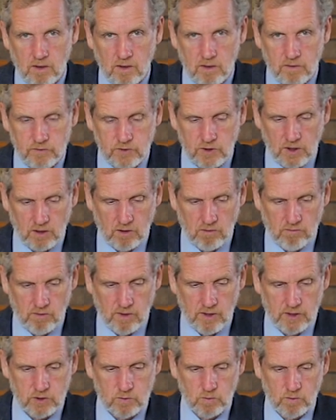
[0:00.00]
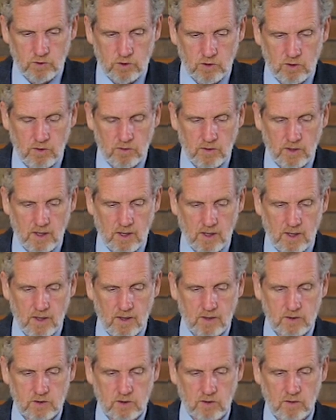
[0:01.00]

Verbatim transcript: of Zacharias would turn the hearts